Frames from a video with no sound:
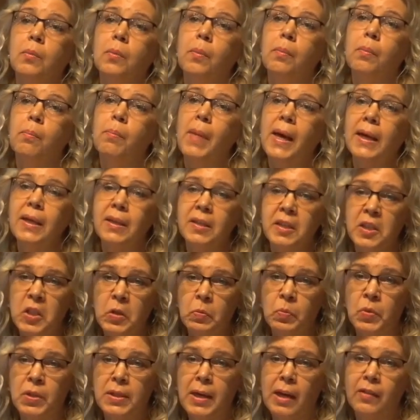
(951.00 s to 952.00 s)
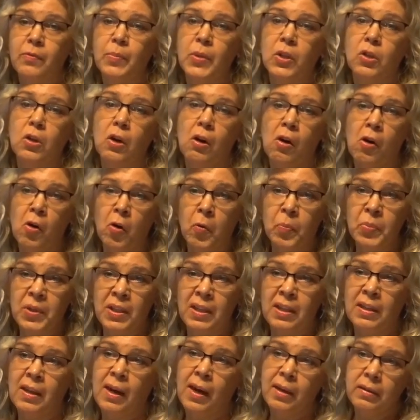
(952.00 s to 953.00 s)
mechanisms have been
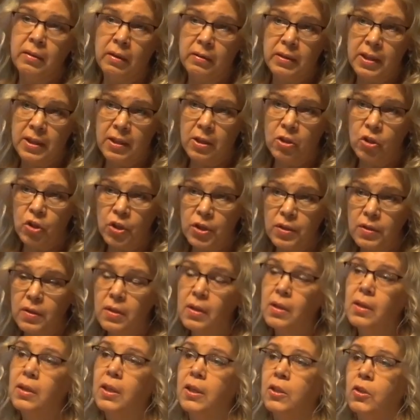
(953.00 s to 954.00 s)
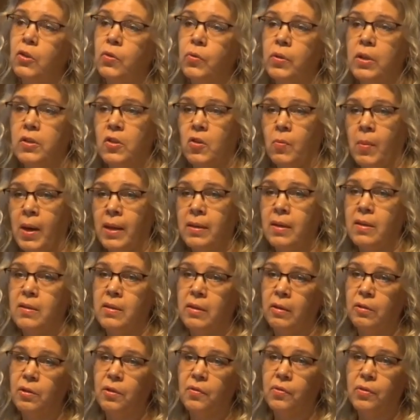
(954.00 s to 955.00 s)
co-opted in other lineages into the somatic
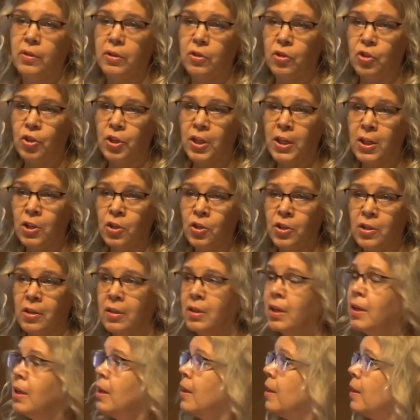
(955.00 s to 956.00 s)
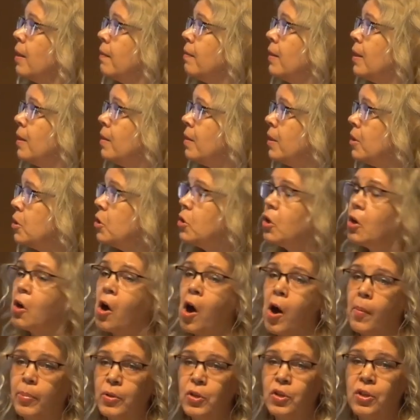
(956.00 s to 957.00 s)
cell differentiation, that this
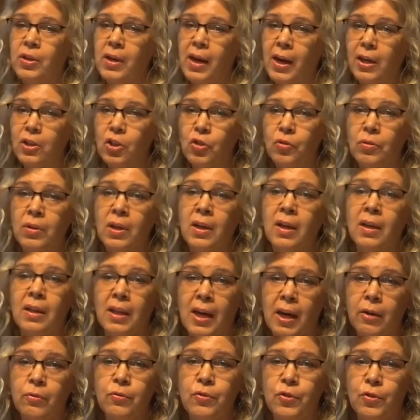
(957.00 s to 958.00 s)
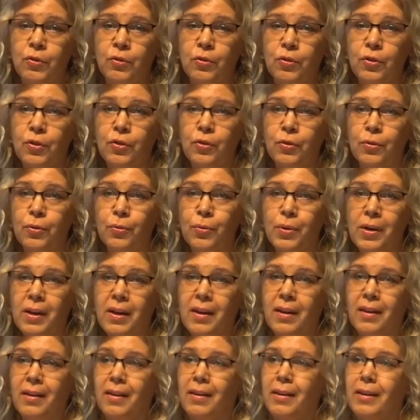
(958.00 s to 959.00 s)
co-option actually allows you to
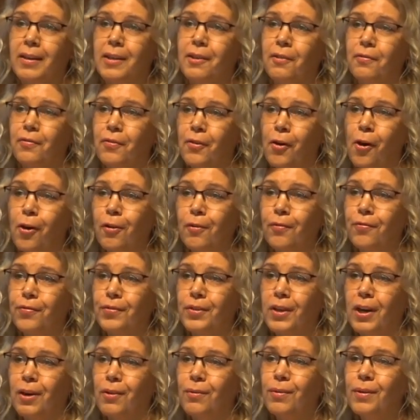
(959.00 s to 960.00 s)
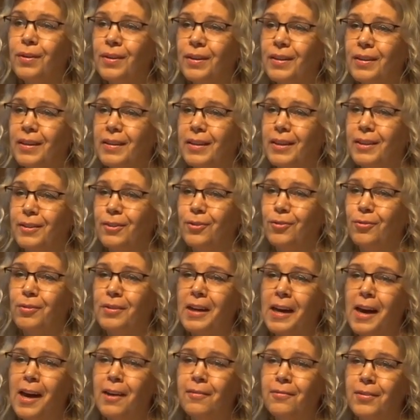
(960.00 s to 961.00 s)
evolve now to
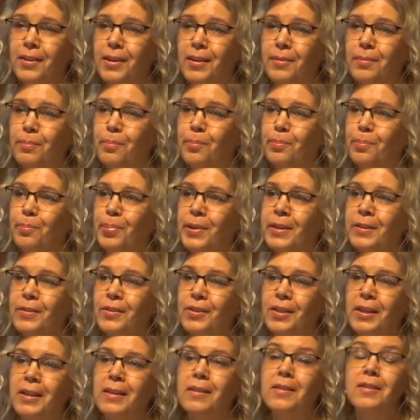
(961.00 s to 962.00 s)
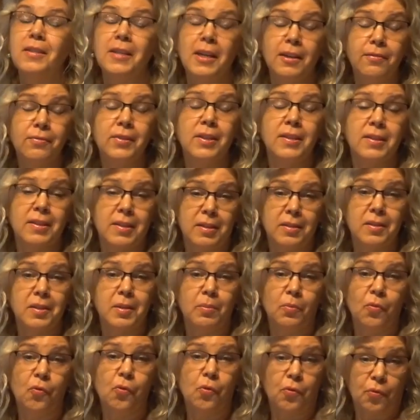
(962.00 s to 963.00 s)
have a built-in safety
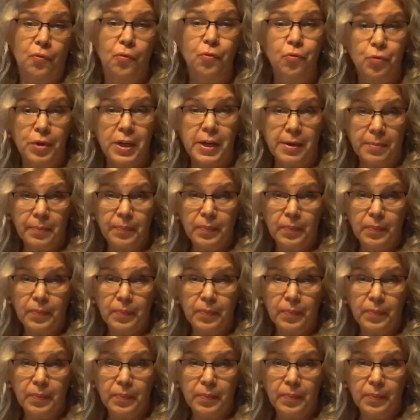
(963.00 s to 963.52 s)
system for free.